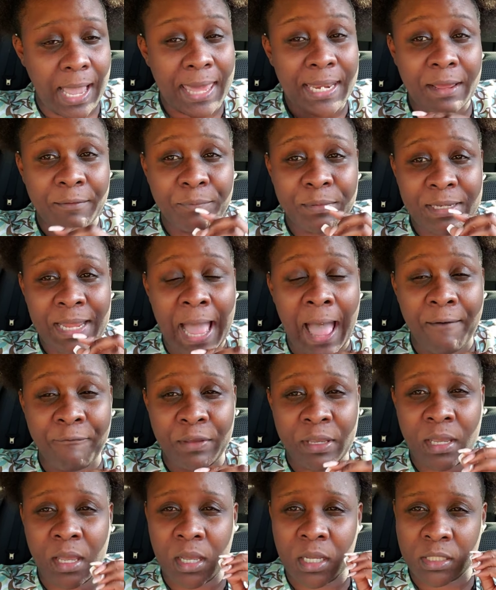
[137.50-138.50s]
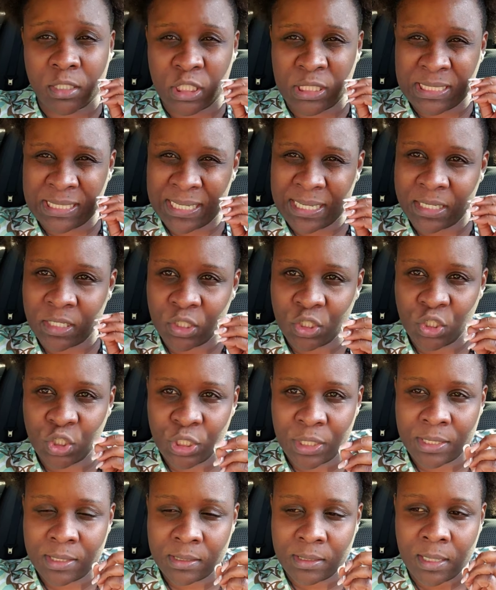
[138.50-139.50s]
and I've been having a
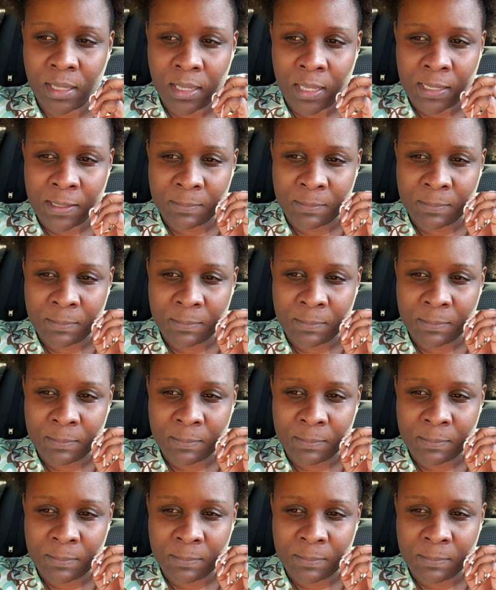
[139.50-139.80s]
tinging,